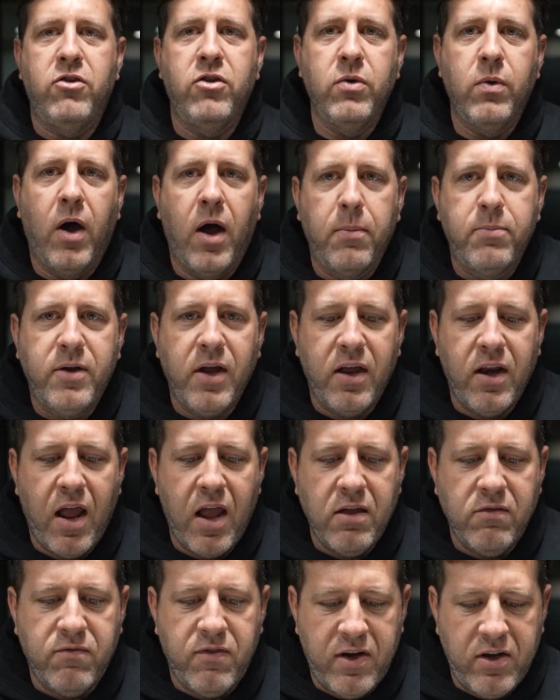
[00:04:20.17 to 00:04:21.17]
to update
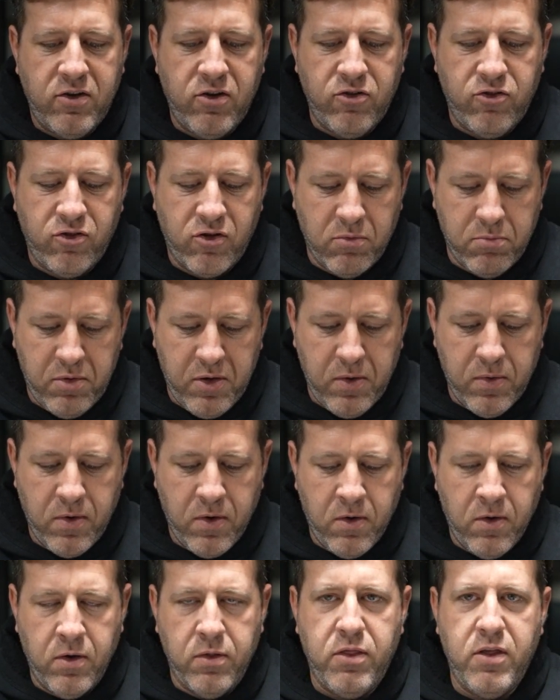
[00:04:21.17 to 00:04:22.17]
a vintage computer.